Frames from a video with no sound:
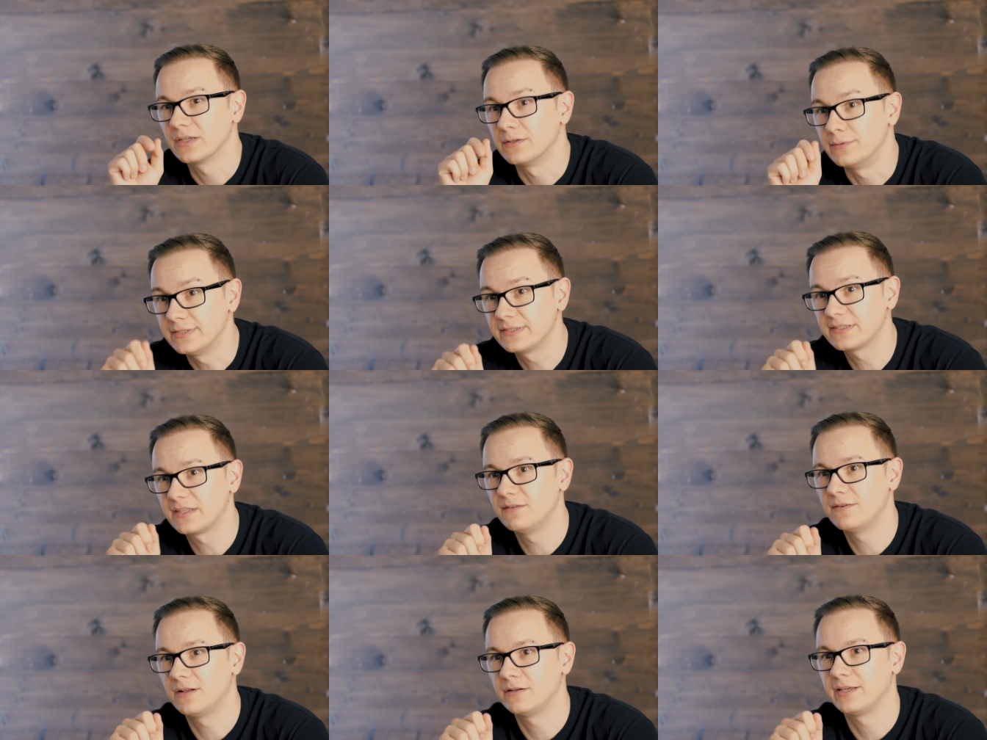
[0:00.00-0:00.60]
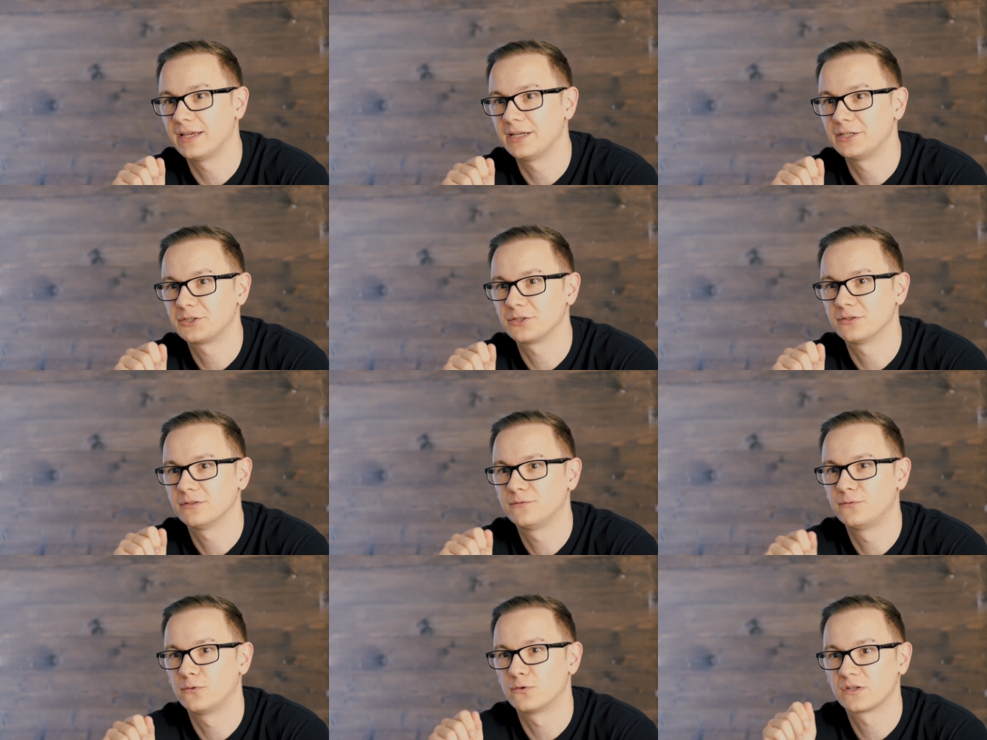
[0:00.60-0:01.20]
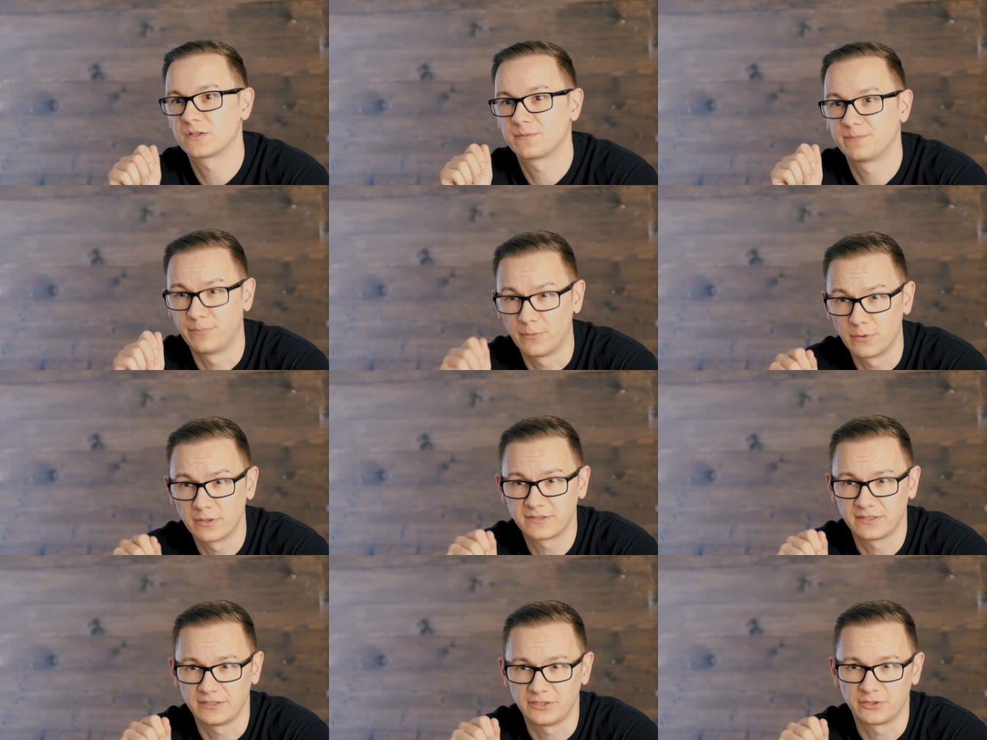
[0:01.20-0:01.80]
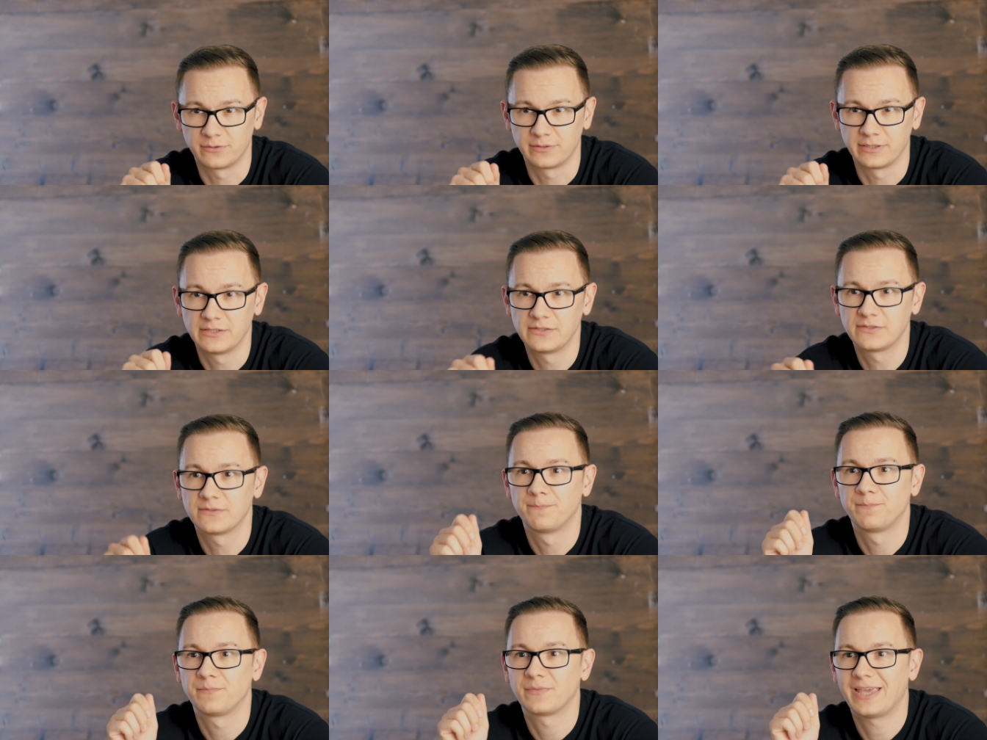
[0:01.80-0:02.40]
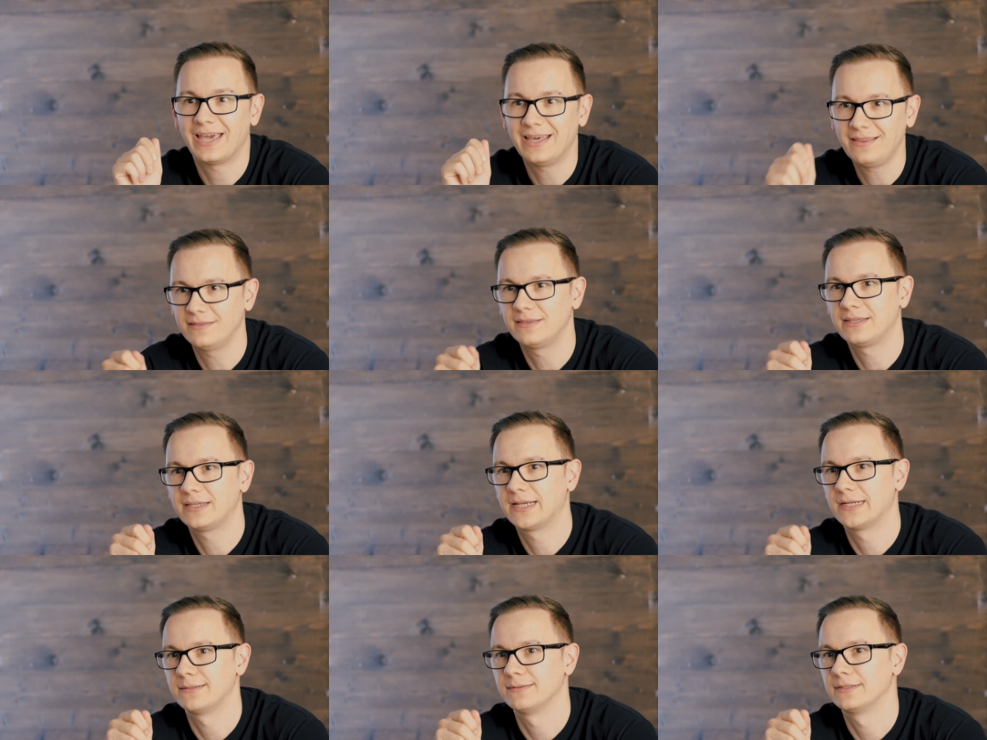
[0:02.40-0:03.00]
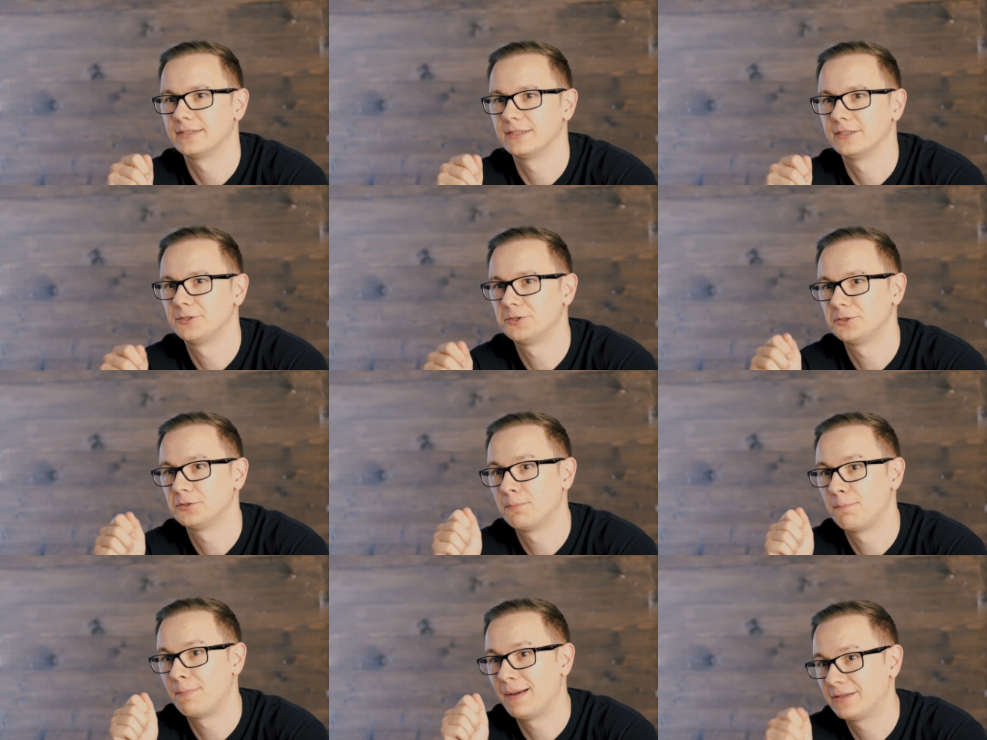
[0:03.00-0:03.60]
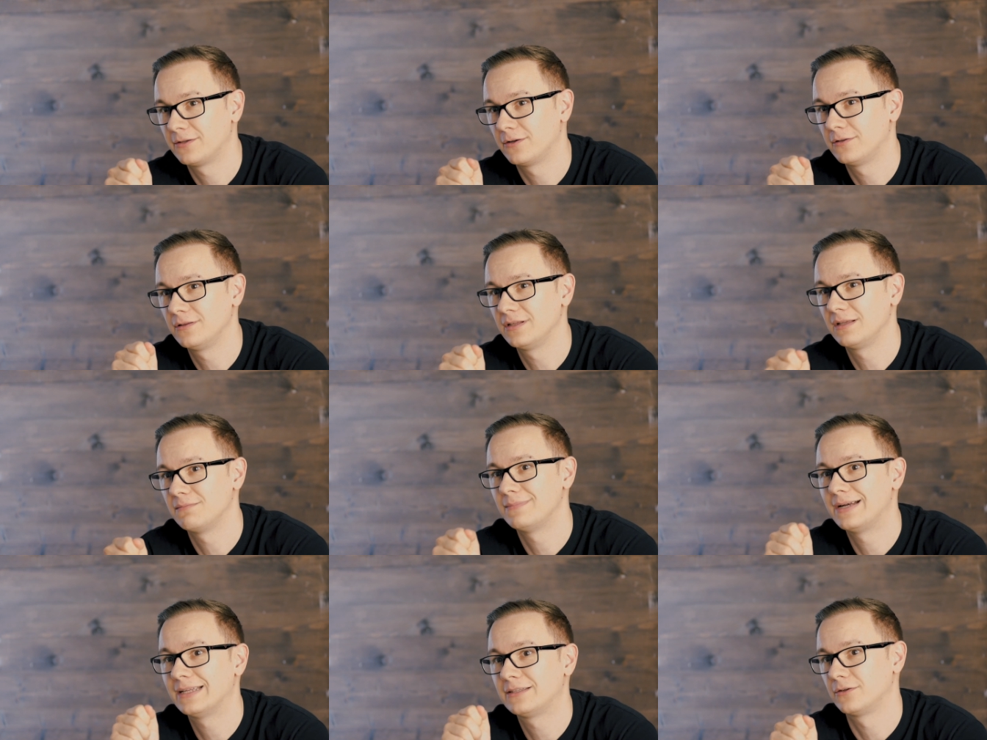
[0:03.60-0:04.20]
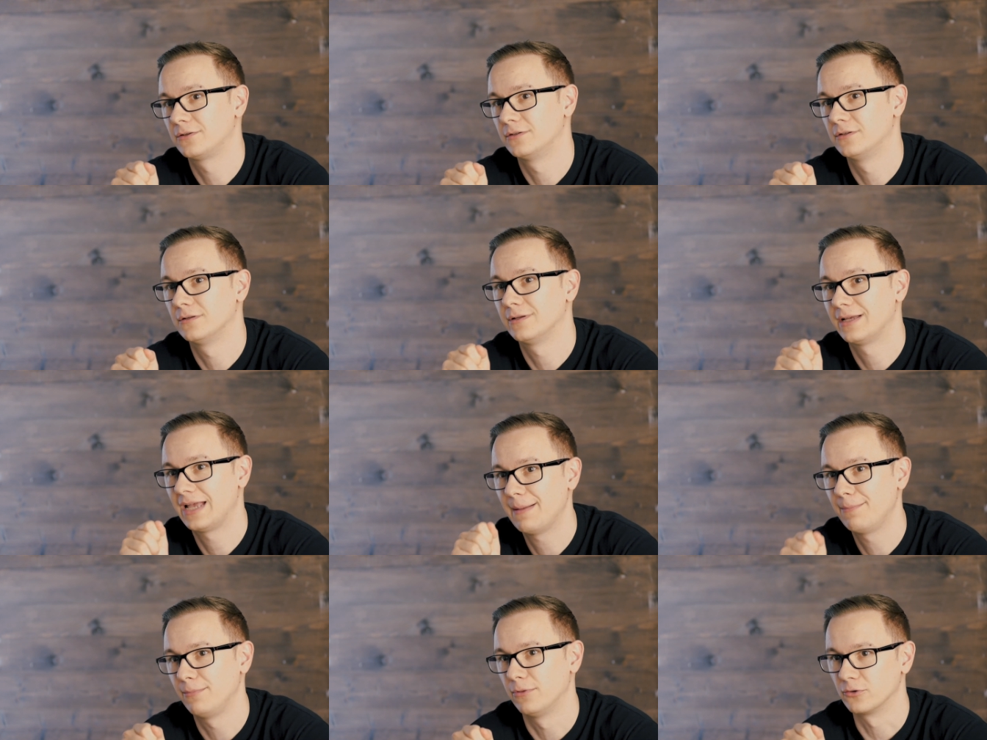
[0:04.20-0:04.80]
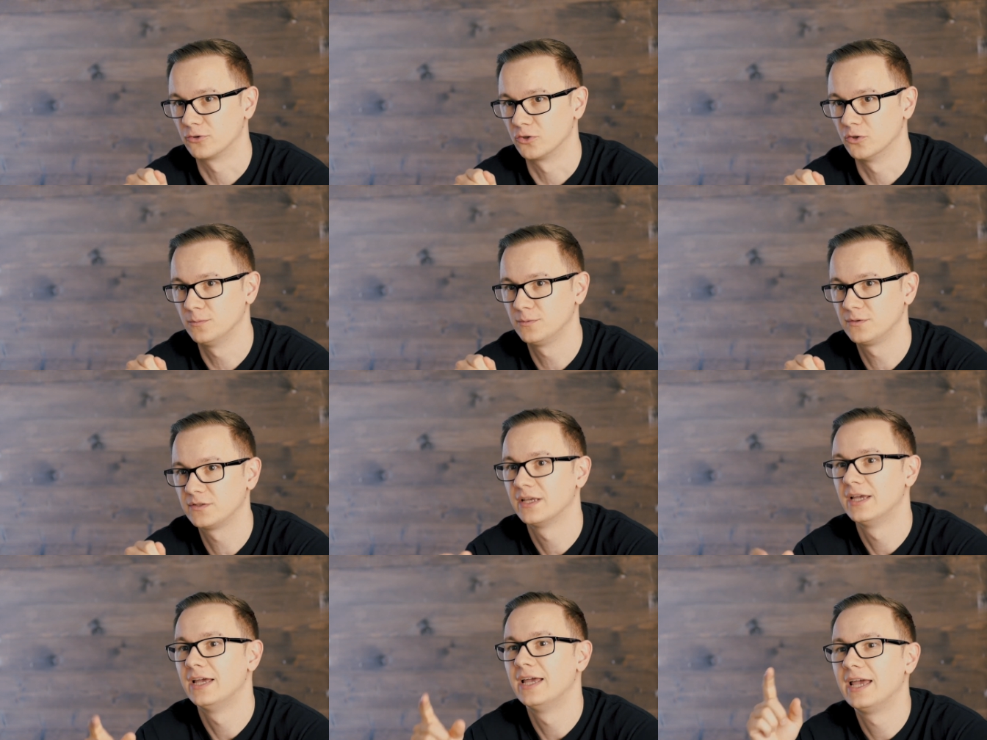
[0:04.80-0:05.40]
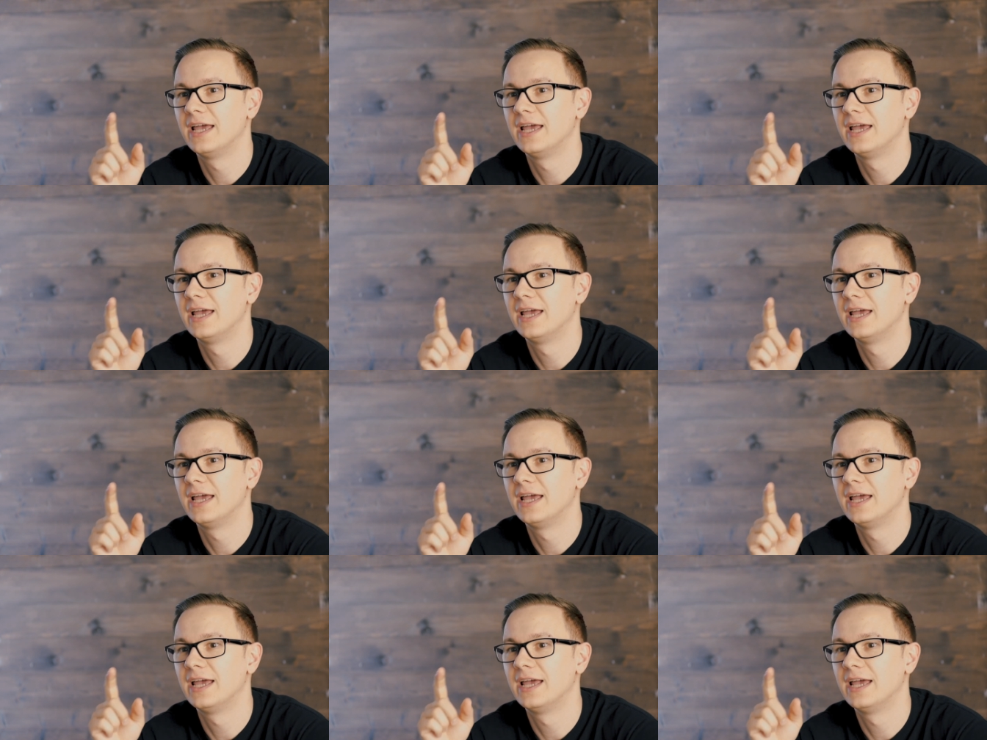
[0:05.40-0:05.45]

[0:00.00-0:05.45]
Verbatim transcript: risk evaluation for sports injuries, ethnic heritage, paternal and maternal haplogroups,